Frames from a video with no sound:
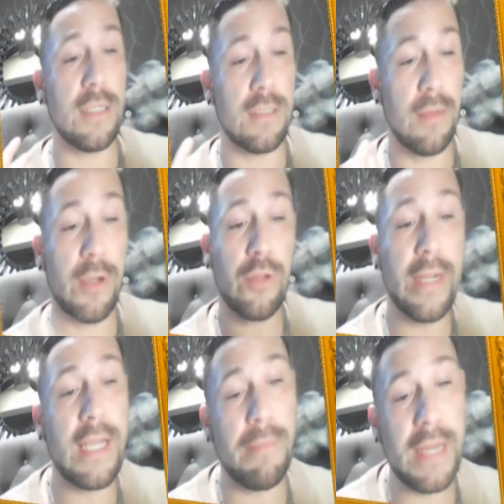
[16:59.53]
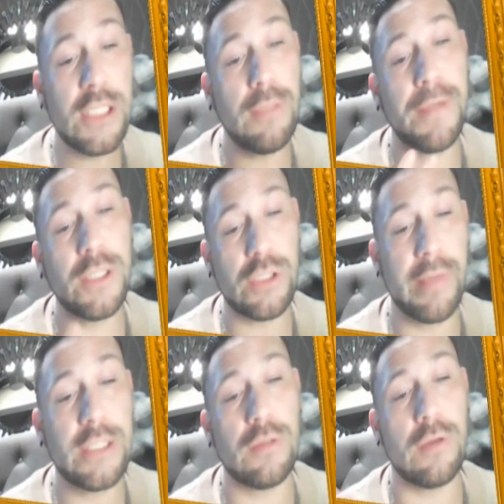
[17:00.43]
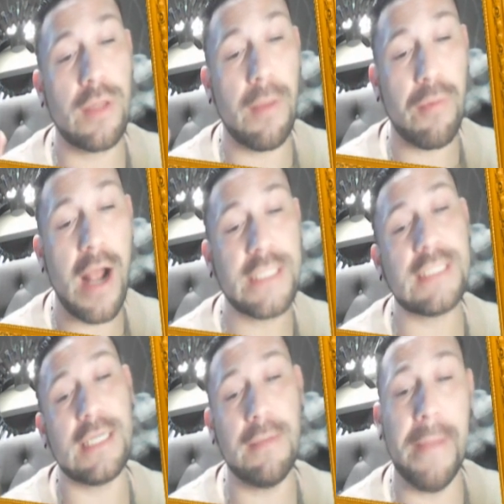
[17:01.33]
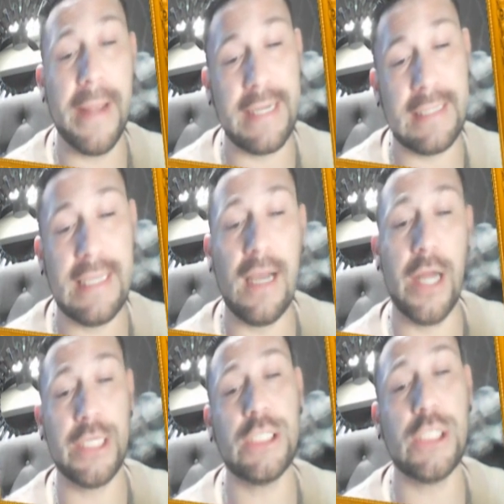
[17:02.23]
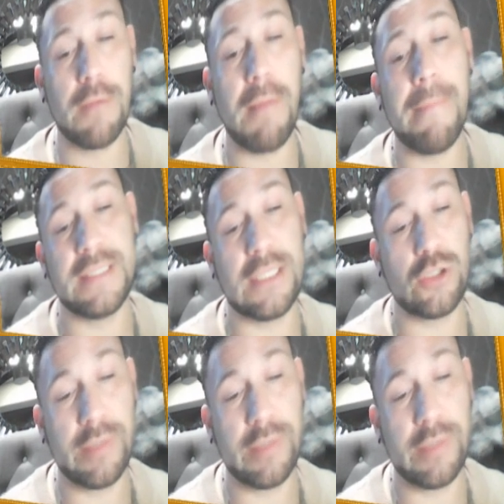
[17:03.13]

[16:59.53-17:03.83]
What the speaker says: Number 3, committed to pursuing the project independently, undeterred by potential